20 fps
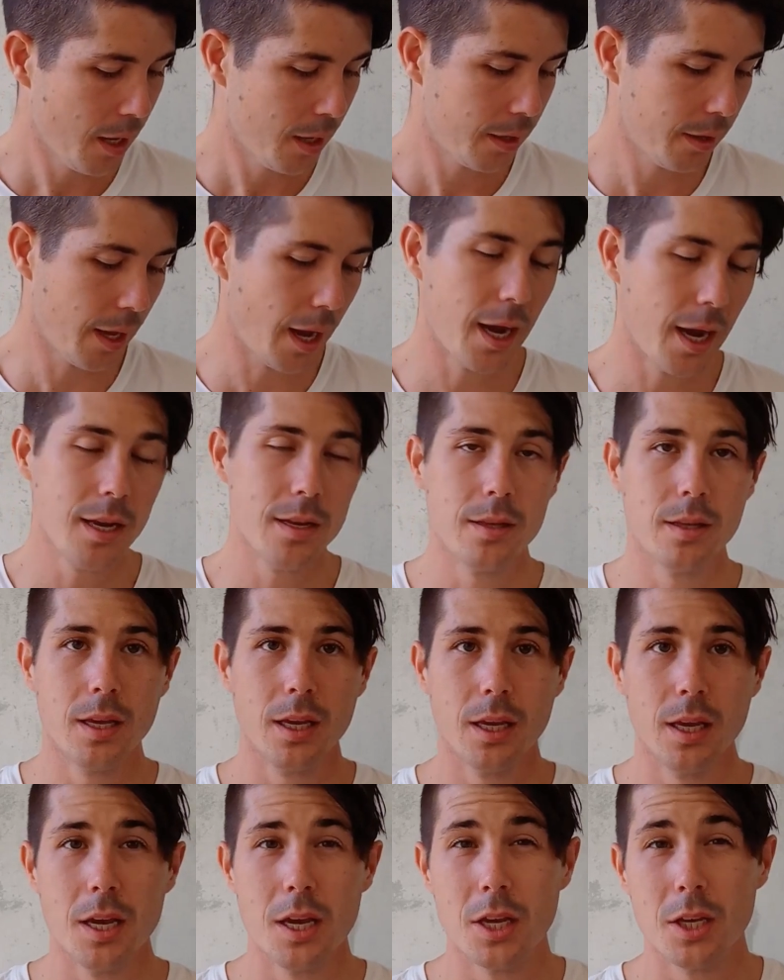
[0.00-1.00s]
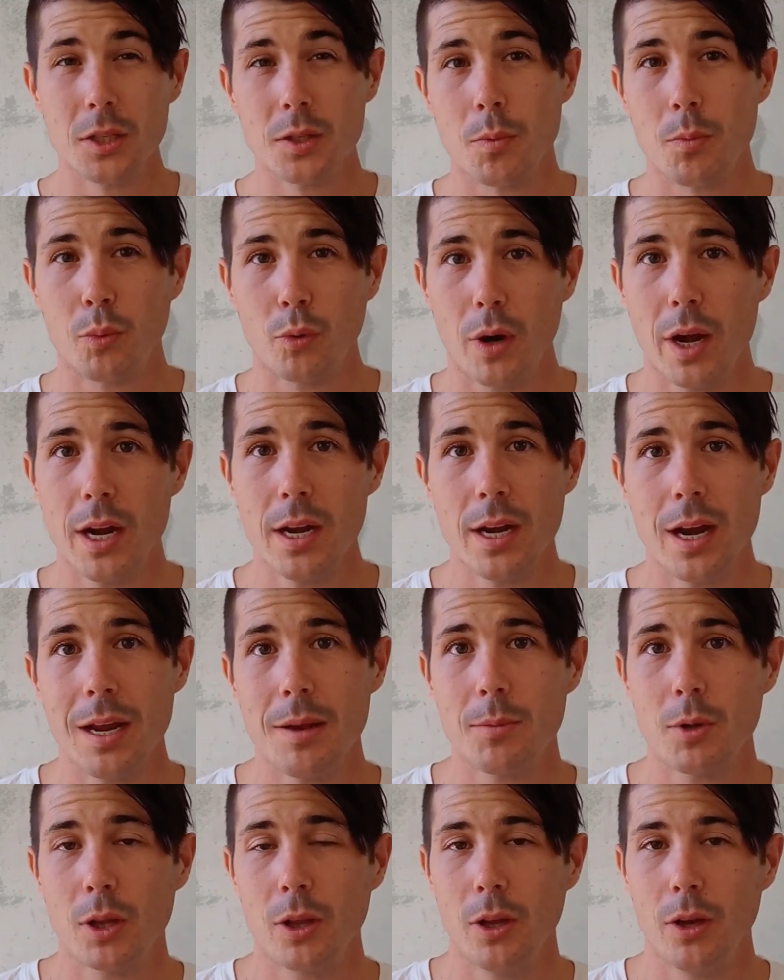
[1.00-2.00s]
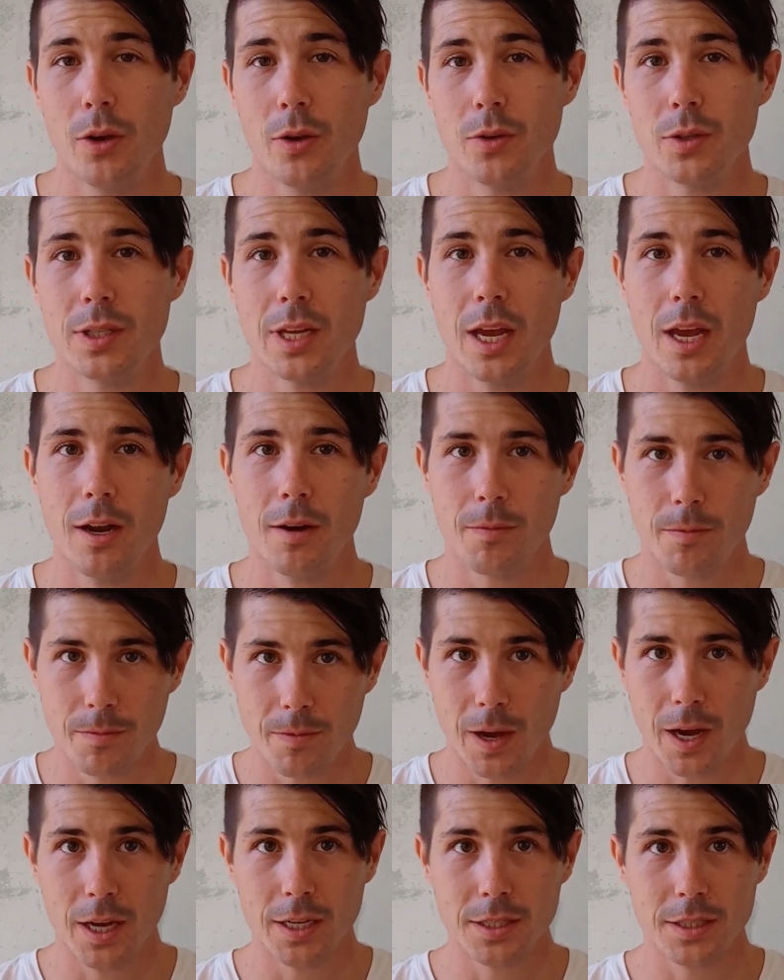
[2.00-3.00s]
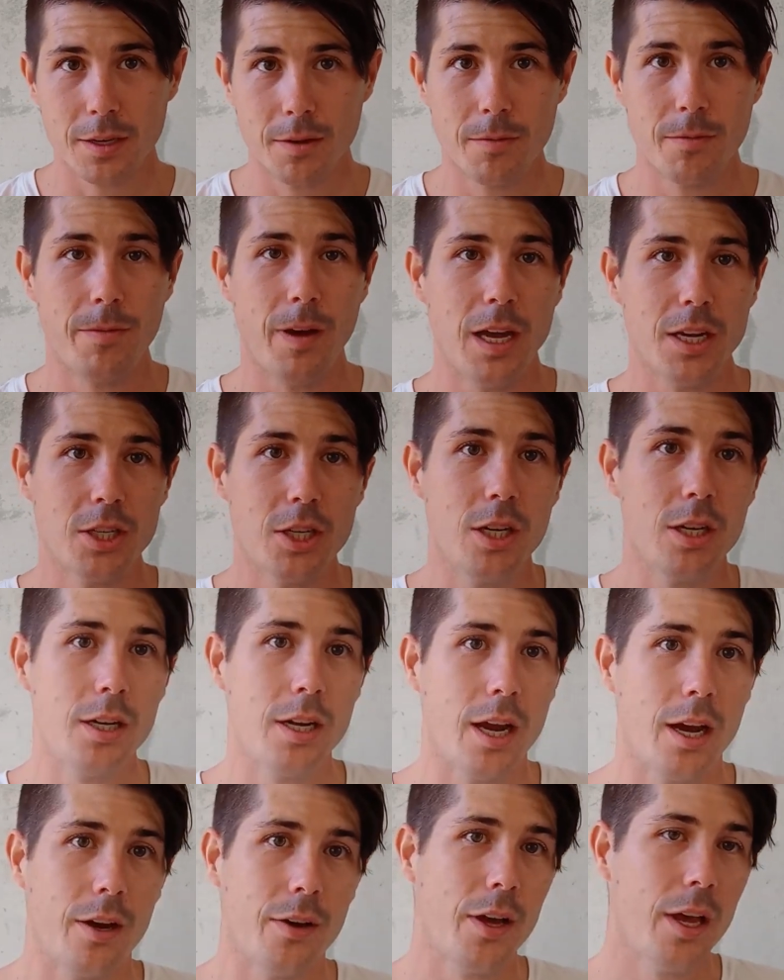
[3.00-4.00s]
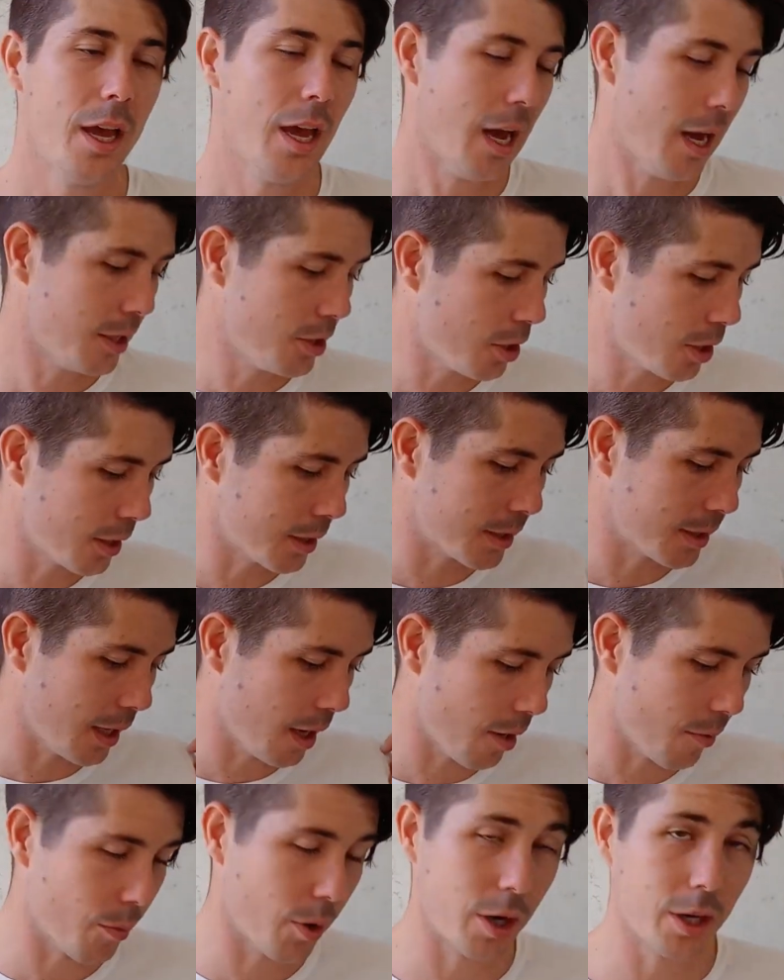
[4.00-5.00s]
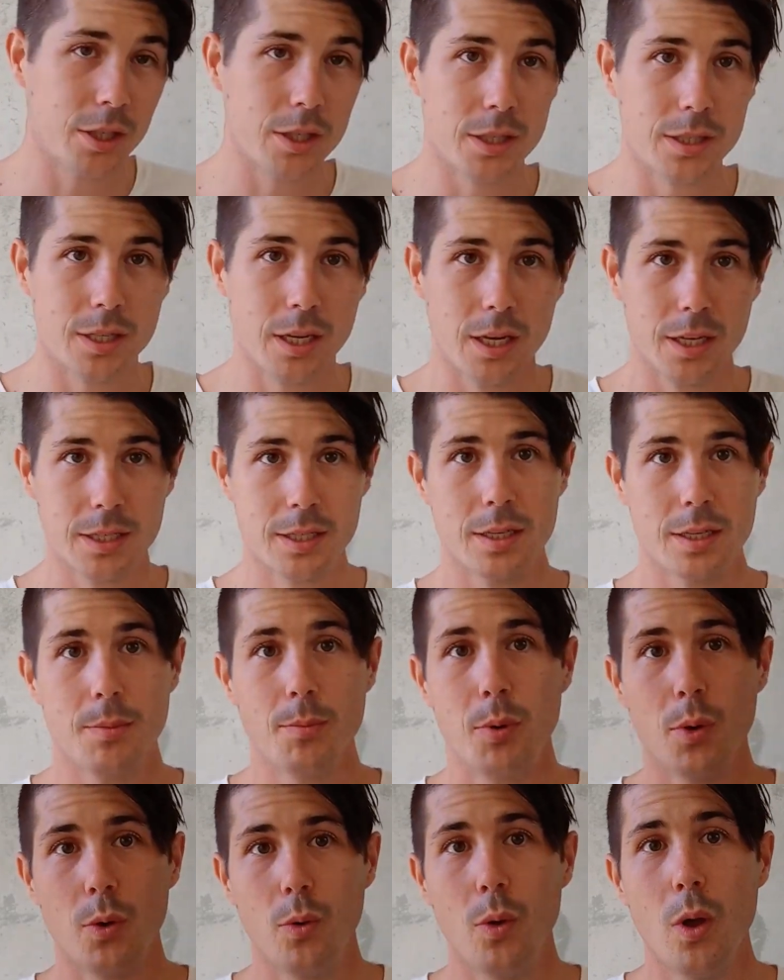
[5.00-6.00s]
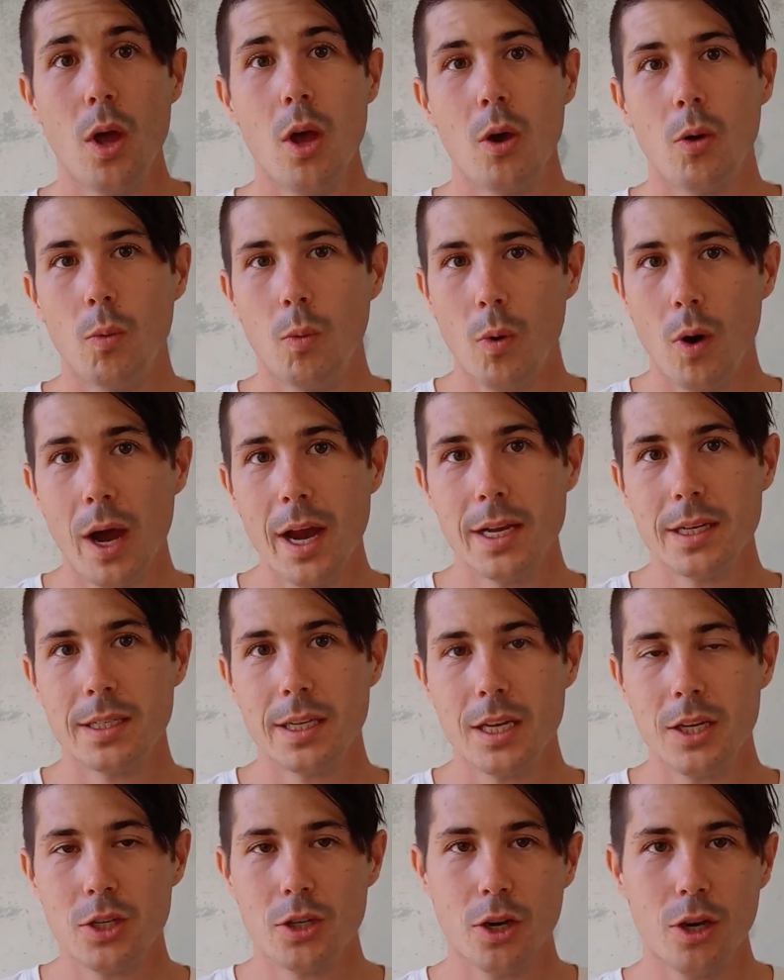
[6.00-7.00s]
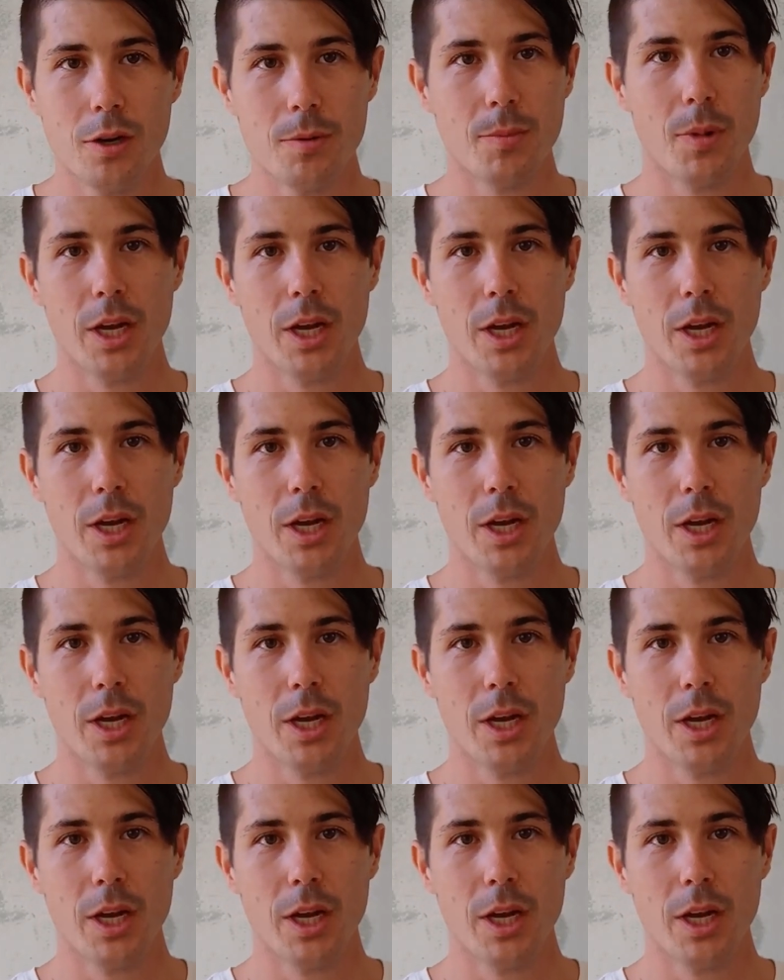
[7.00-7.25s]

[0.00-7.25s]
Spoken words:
The eighth thing is brand name clothes and fast fashion. Now, as you can see, I'm wearing just a simple white t-shirt.